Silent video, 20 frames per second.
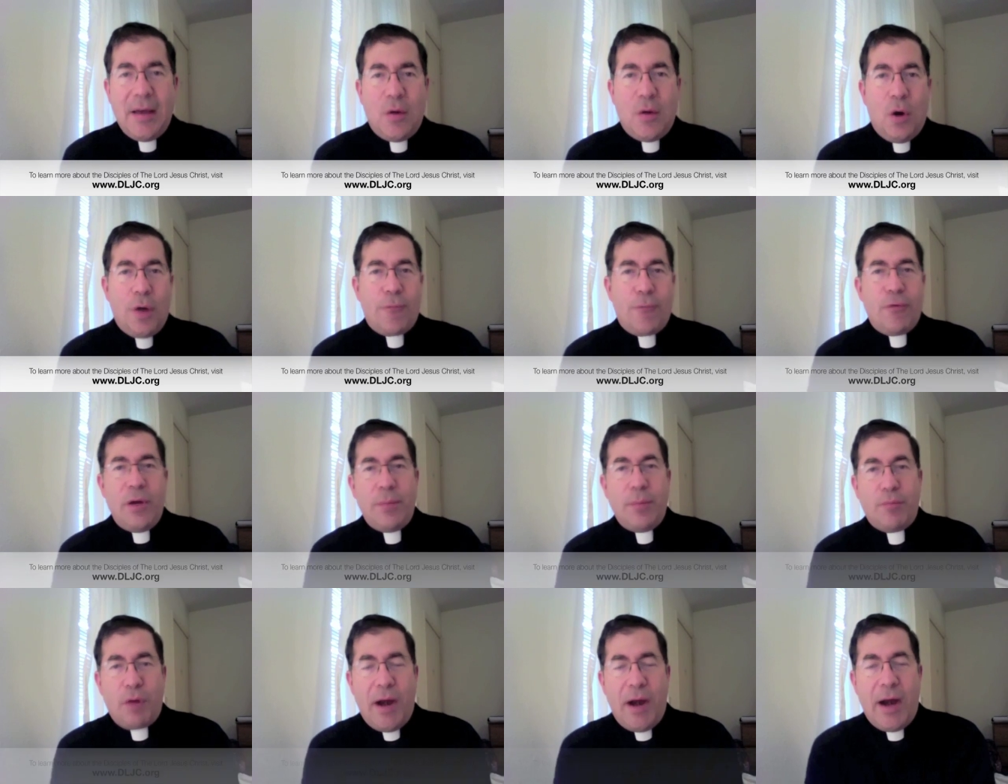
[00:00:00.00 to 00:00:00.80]

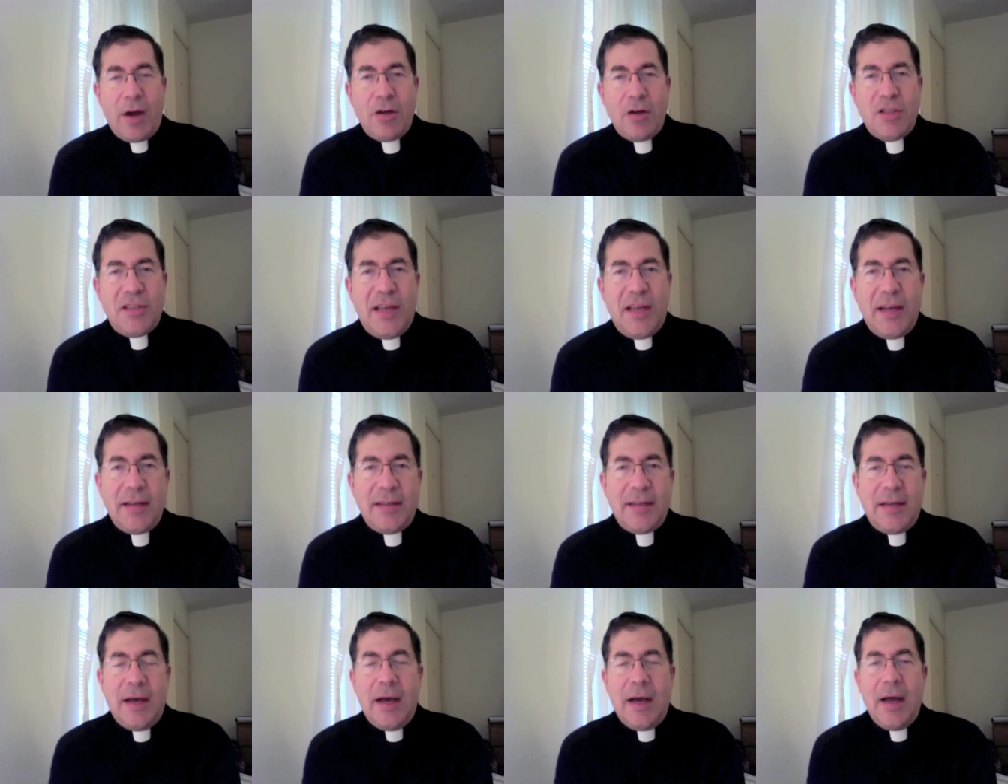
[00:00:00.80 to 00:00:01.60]
offering prayers
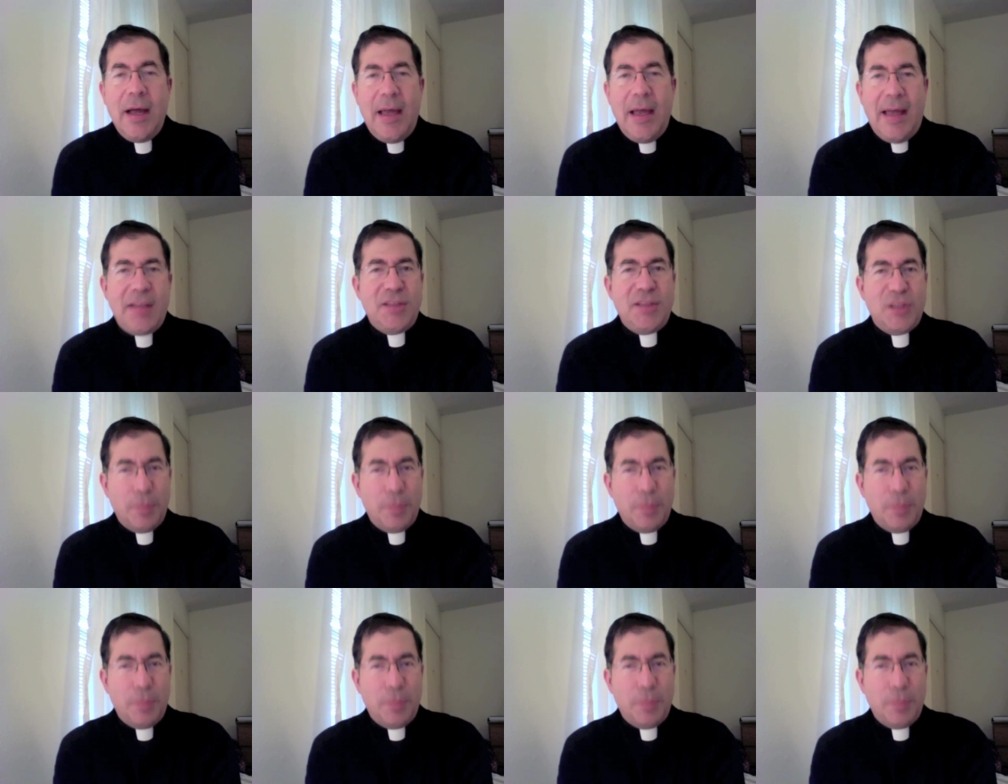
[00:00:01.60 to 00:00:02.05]
and uh, and